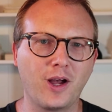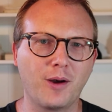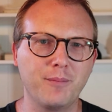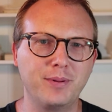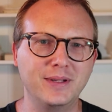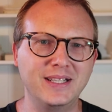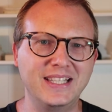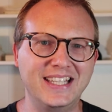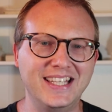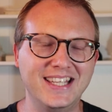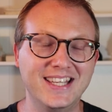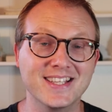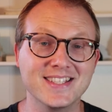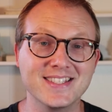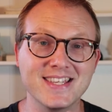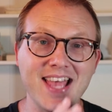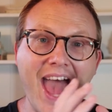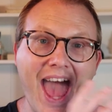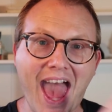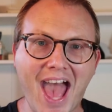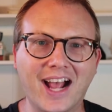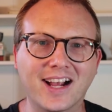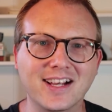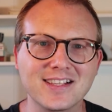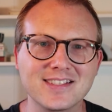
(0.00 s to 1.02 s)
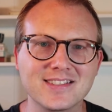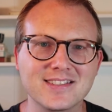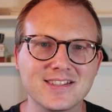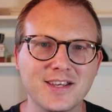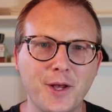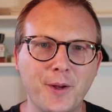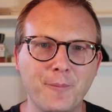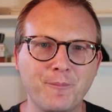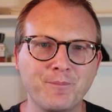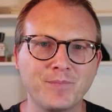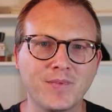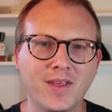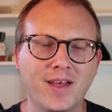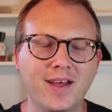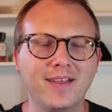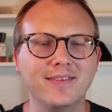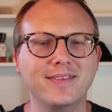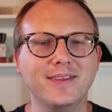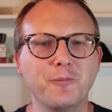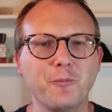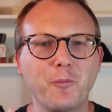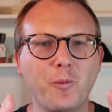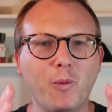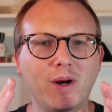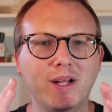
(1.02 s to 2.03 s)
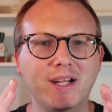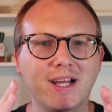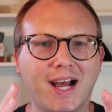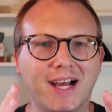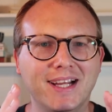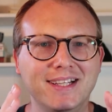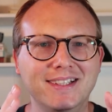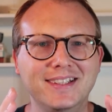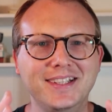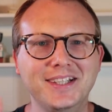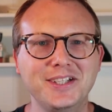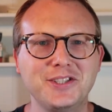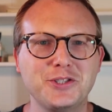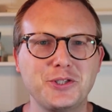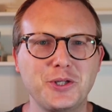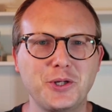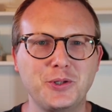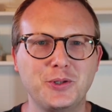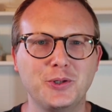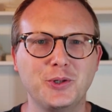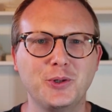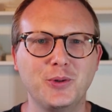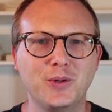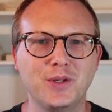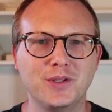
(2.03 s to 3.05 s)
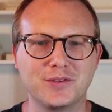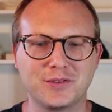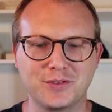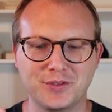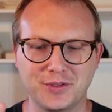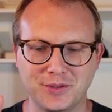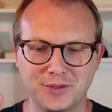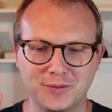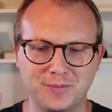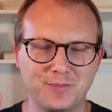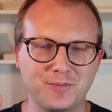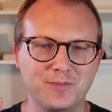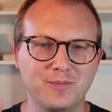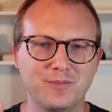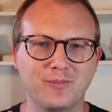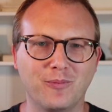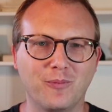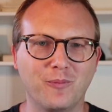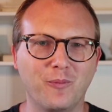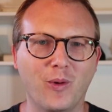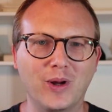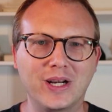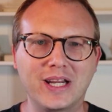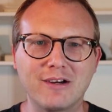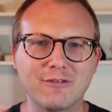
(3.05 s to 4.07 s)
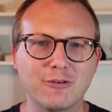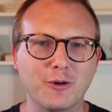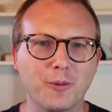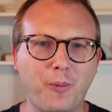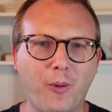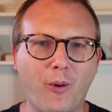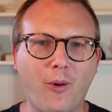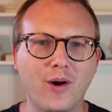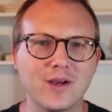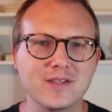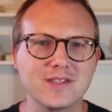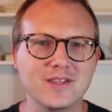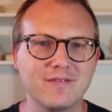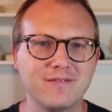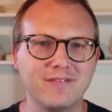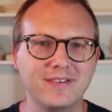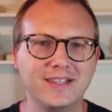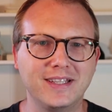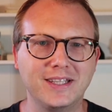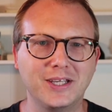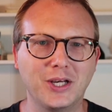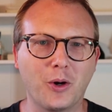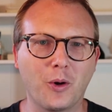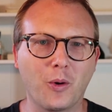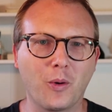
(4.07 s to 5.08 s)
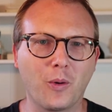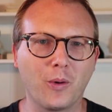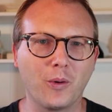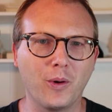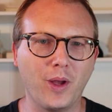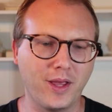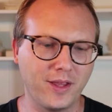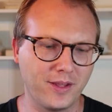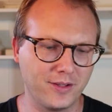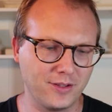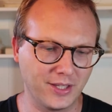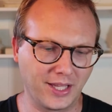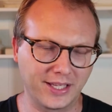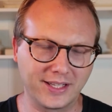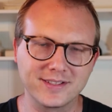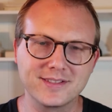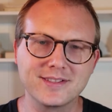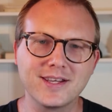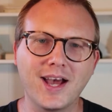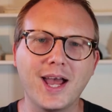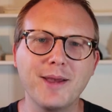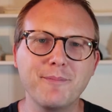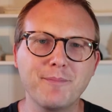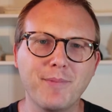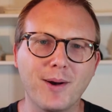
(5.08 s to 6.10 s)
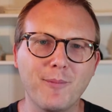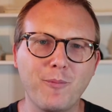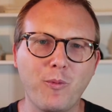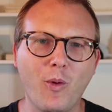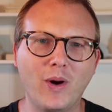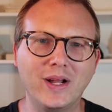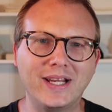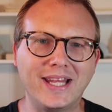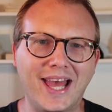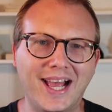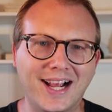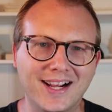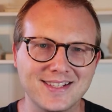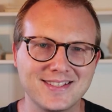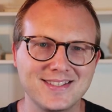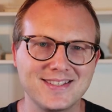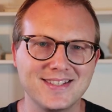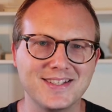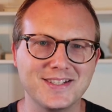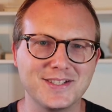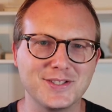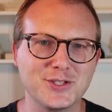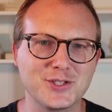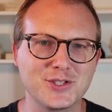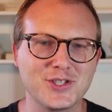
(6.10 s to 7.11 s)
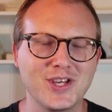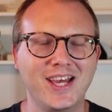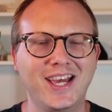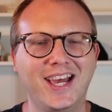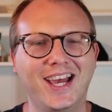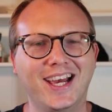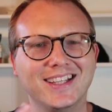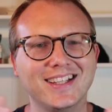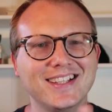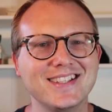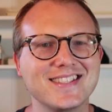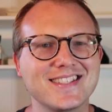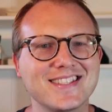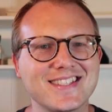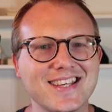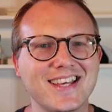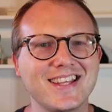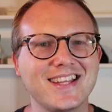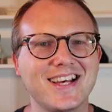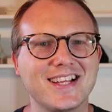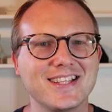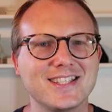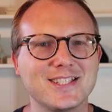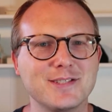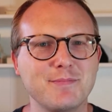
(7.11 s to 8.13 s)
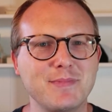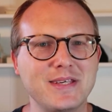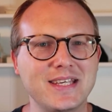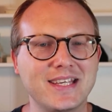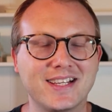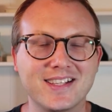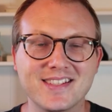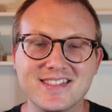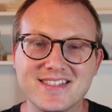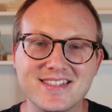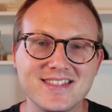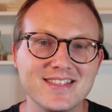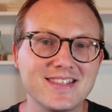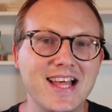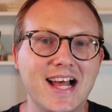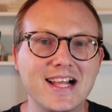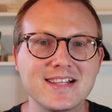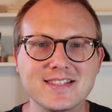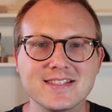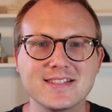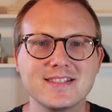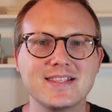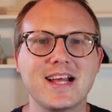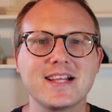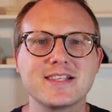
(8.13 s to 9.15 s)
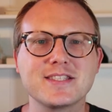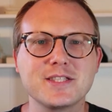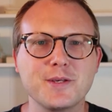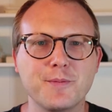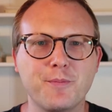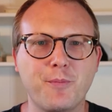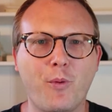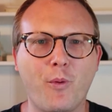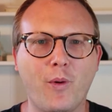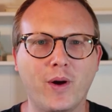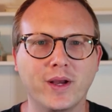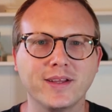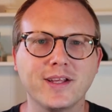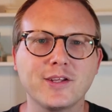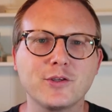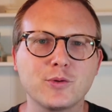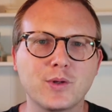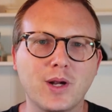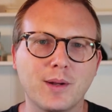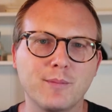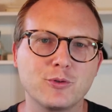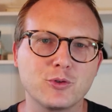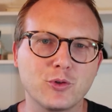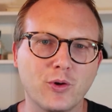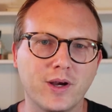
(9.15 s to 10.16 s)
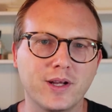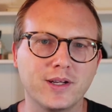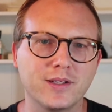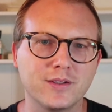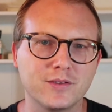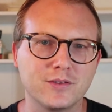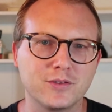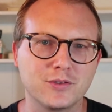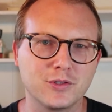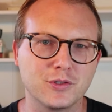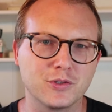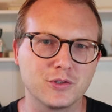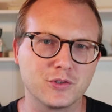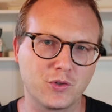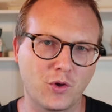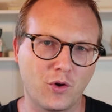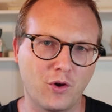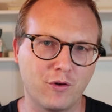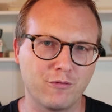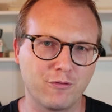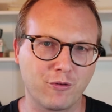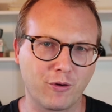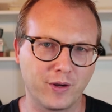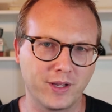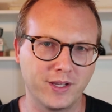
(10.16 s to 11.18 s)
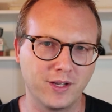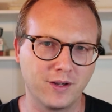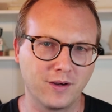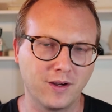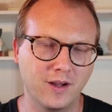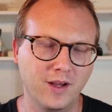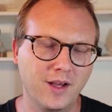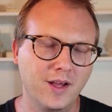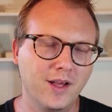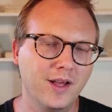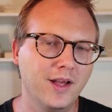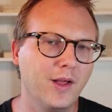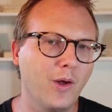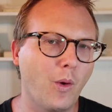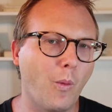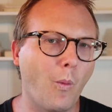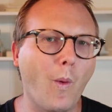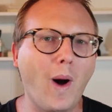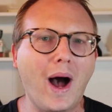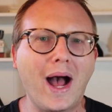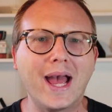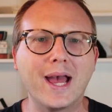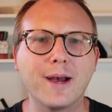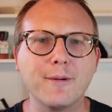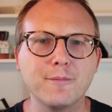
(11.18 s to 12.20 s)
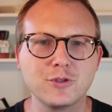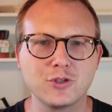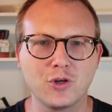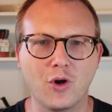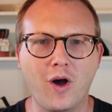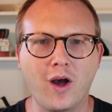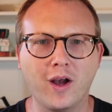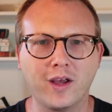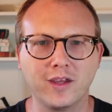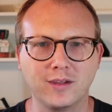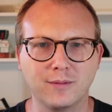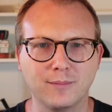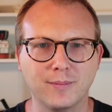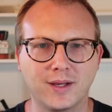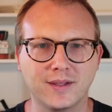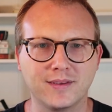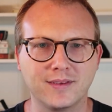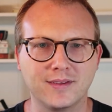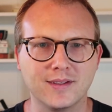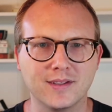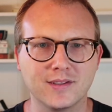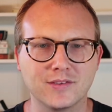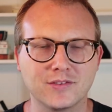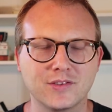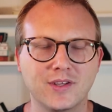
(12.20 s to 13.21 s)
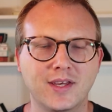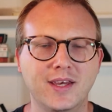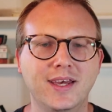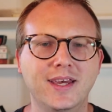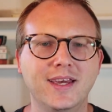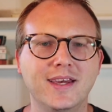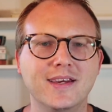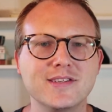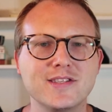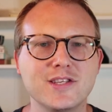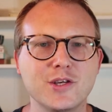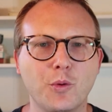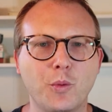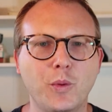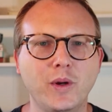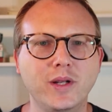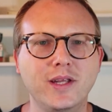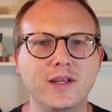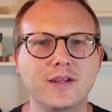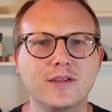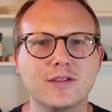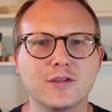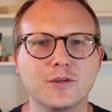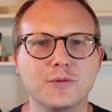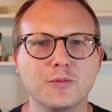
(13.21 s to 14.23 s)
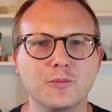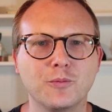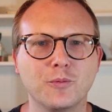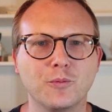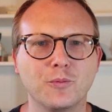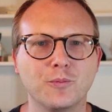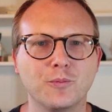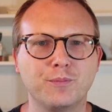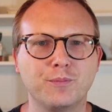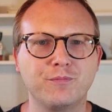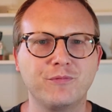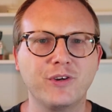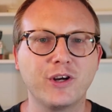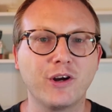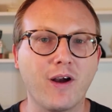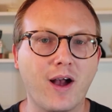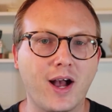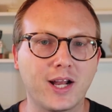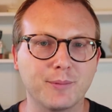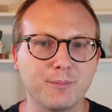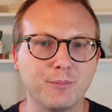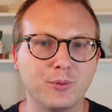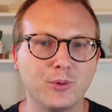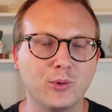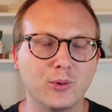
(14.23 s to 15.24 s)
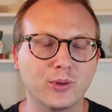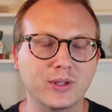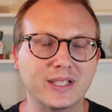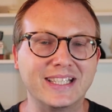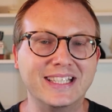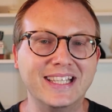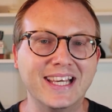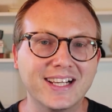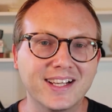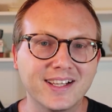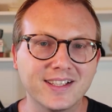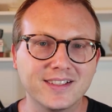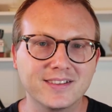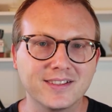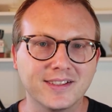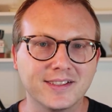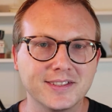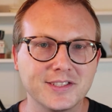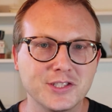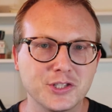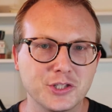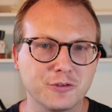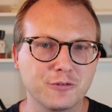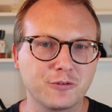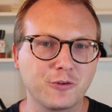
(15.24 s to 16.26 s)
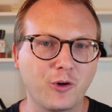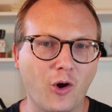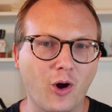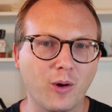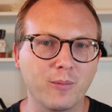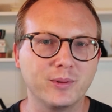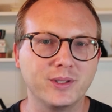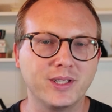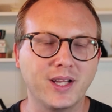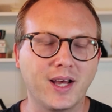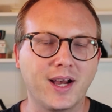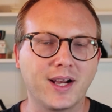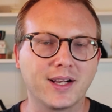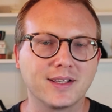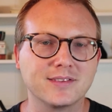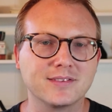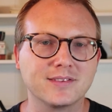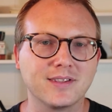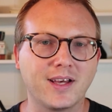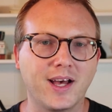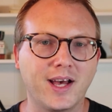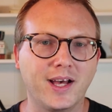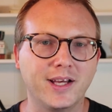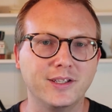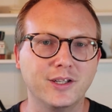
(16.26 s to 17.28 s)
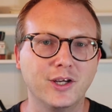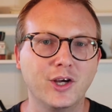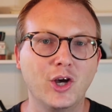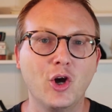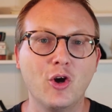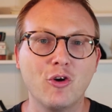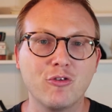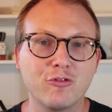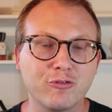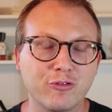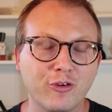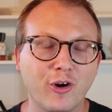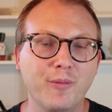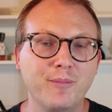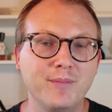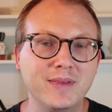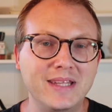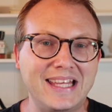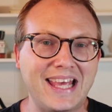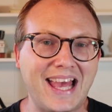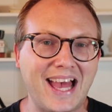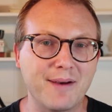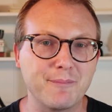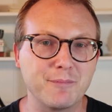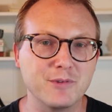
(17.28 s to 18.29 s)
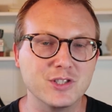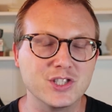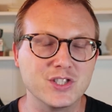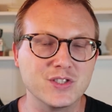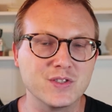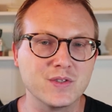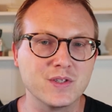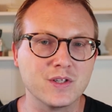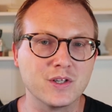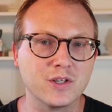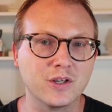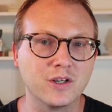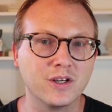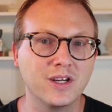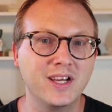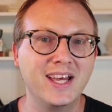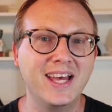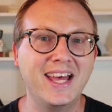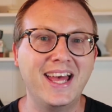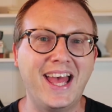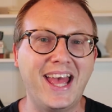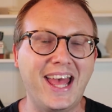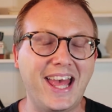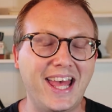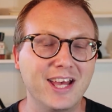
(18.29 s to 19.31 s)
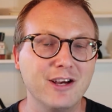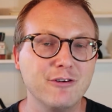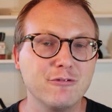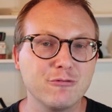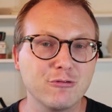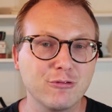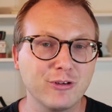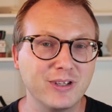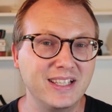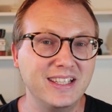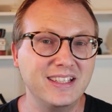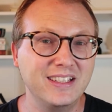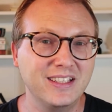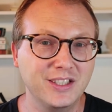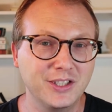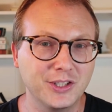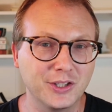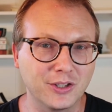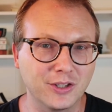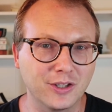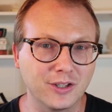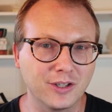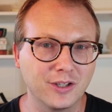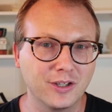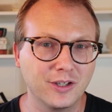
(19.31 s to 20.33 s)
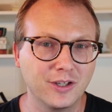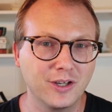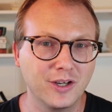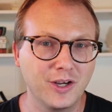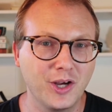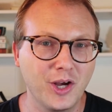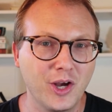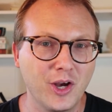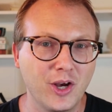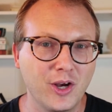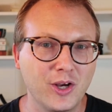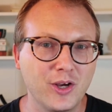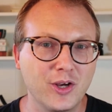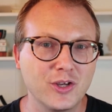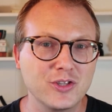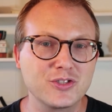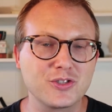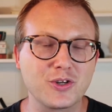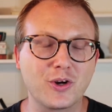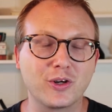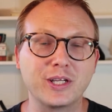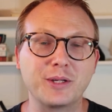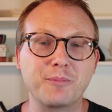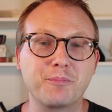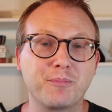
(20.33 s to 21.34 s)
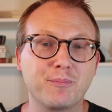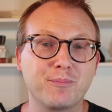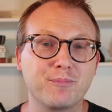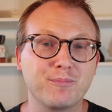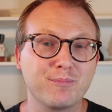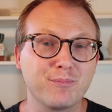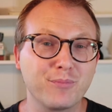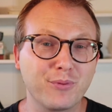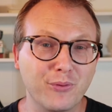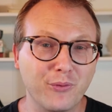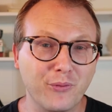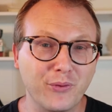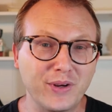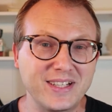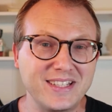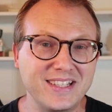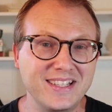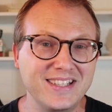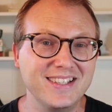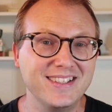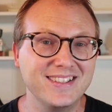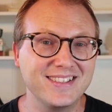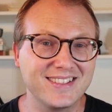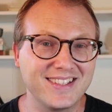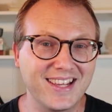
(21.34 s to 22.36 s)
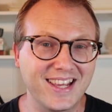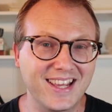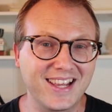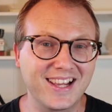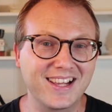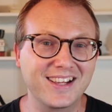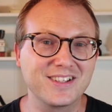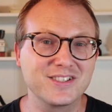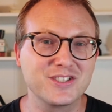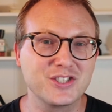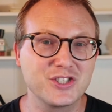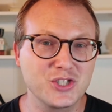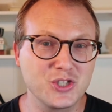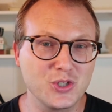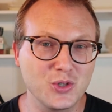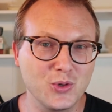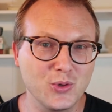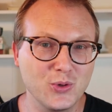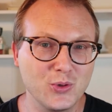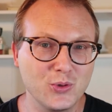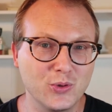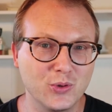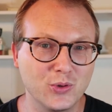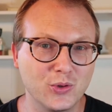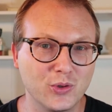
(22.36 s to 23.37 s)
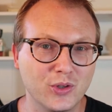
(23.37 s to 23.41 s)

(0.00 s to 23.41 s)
a company is X, then what I need you to do is to whatever, pause the video and like type up what X is, and then send that to me, because that's the point. That's what I'm trying to solve for here. Why I'm talking about this is that we need to figure out how to pull gigatons of carbon dioxide from the atmosphere every year, starting pretty dang soon.